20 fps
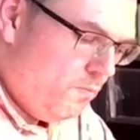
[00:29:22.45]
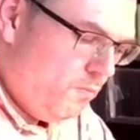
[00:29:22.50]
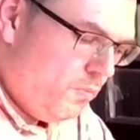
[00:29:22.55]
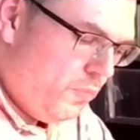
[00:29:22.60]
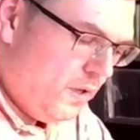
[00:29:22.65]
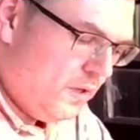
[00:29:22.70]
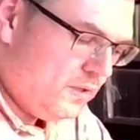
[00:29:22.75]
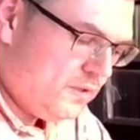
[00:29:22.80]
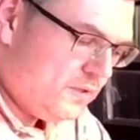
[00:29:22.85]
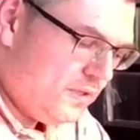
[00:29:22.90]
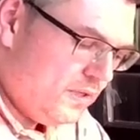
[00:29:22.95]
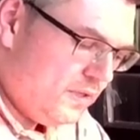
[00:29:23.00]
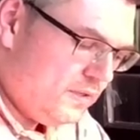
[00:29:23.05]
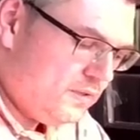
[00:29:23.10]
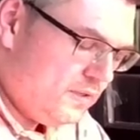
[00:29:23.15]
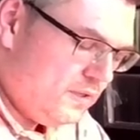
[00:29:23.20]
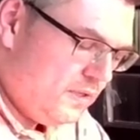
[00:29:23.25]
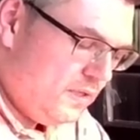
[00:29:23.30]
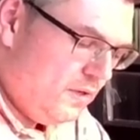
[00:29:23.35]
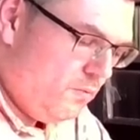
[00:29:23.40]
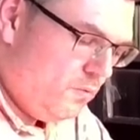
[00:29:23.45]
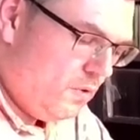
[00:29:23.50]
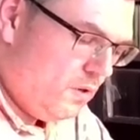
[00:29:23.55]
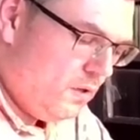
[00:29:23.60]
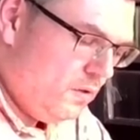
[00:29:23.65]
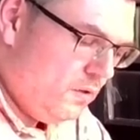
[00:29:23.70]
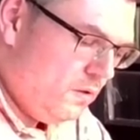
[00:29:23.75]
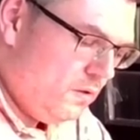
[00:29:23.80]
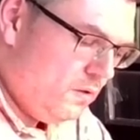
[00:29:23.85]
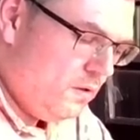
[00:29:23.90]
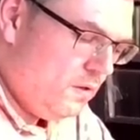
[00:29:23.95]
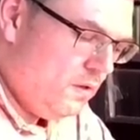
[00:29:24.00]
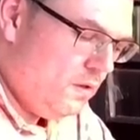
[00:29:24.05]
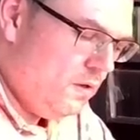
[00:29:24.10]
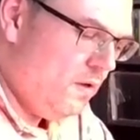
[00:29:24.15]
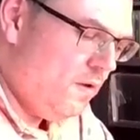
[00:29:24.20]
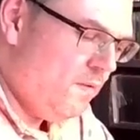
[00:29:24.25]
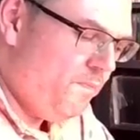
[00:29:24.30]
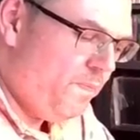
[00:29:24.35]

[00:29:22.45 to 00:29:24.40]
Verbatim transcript: plus ST1. Yeah.